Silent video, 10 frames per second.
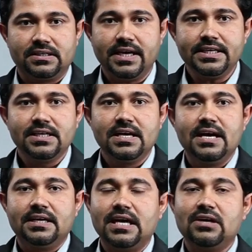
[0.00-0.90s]
Right?
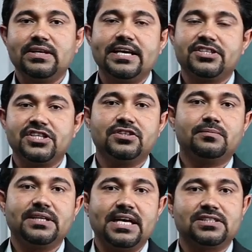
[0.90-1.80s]
Now the exchange
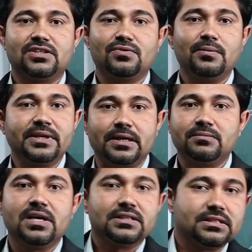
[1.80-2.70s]
of the gases
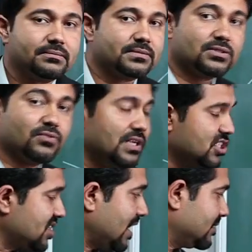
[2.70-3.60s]
will
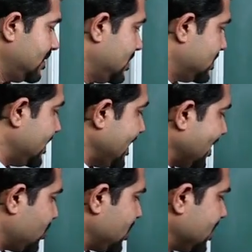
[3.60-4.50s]
start. The
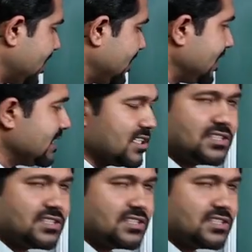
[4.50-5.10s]
nitrogen content,